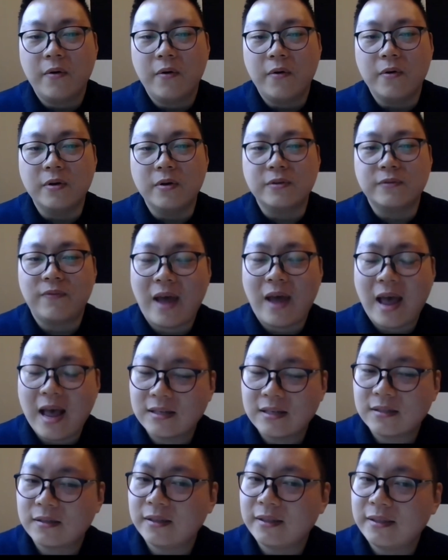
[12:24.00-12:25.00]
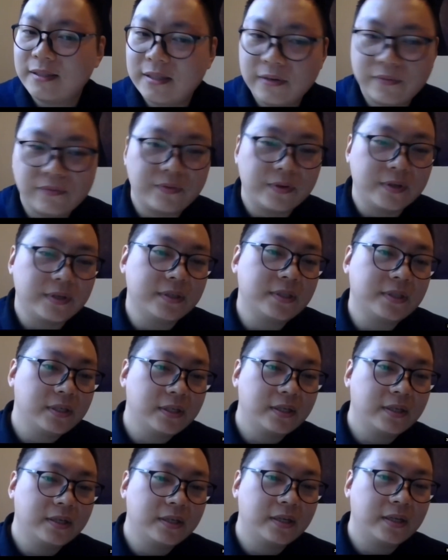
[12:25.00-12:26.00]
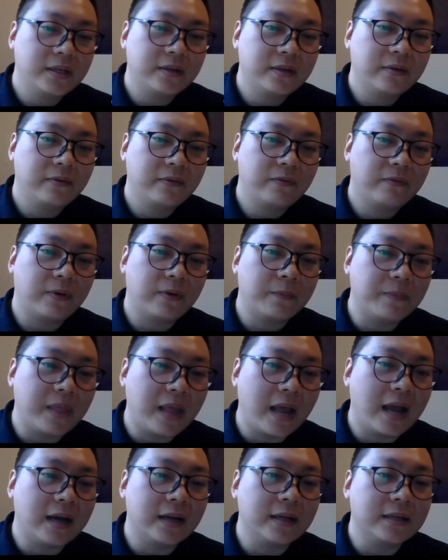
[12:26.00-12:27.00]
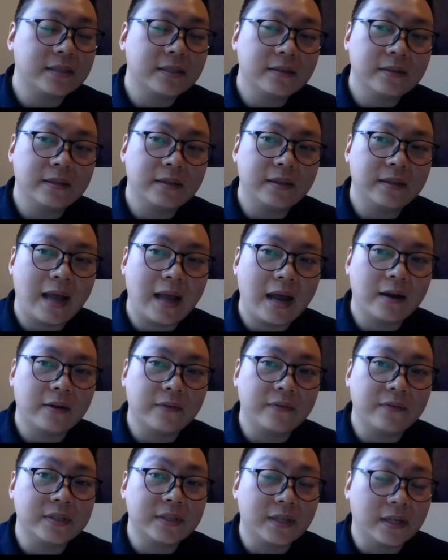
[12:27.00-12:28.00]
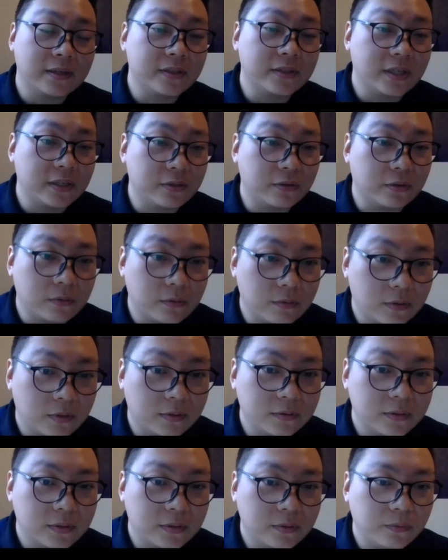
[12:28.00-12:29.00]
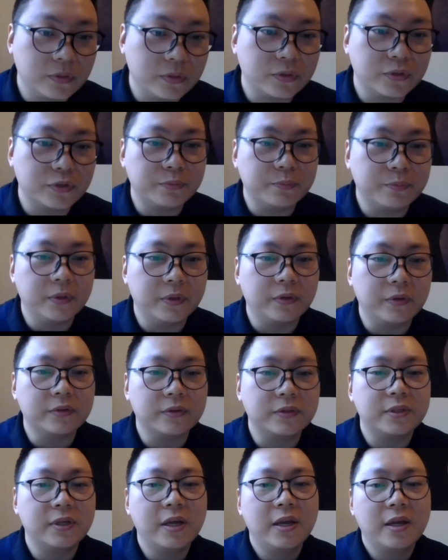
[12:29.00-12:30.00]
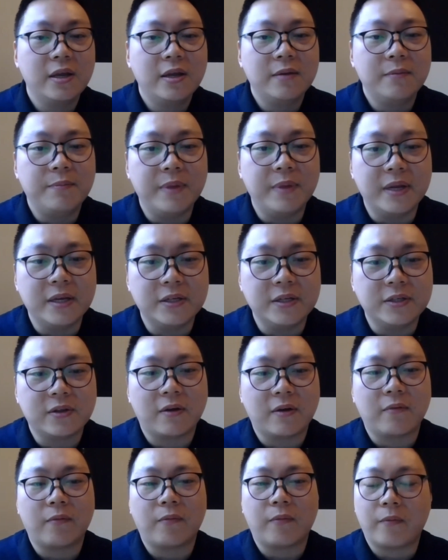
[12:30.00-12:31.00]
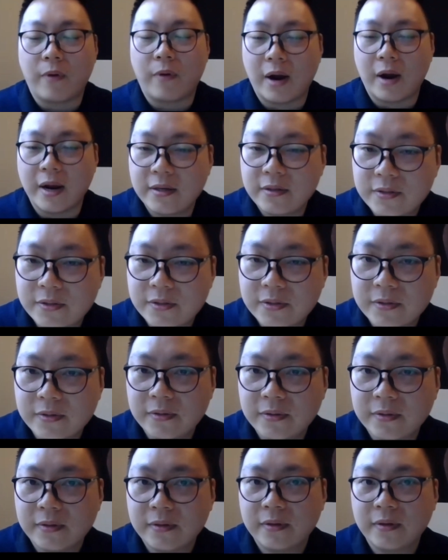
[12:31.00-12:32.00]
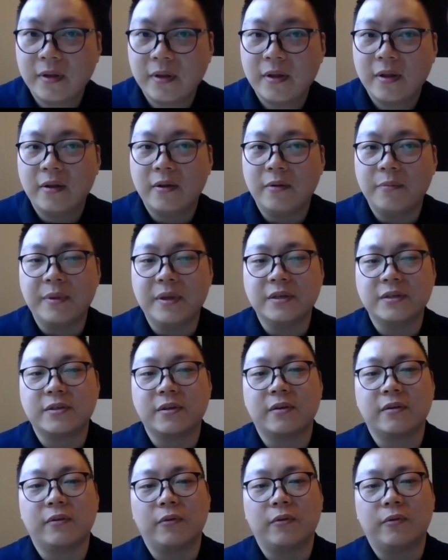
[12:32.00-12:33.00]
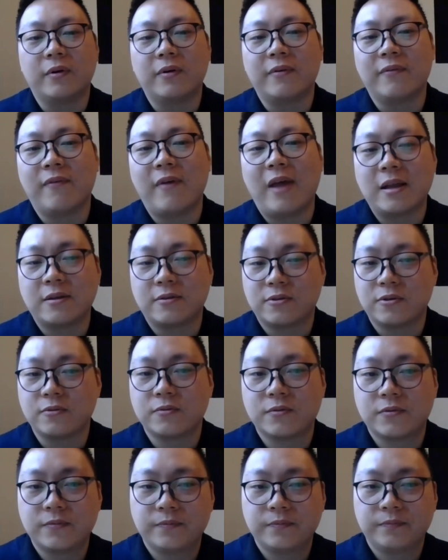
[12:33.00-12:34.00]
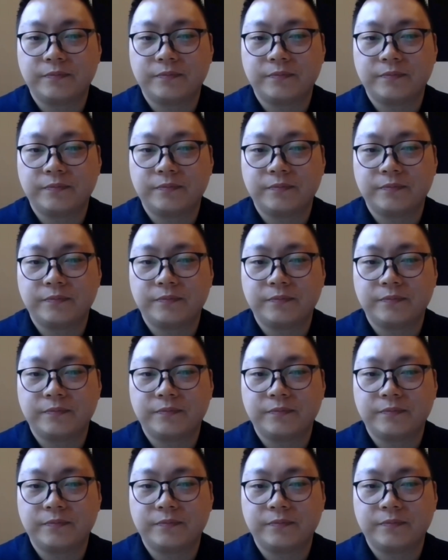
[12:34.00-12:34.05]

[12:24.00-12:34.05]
was vastly different from that of a Sino-centric world, which is built based on rights, based on lord vassals.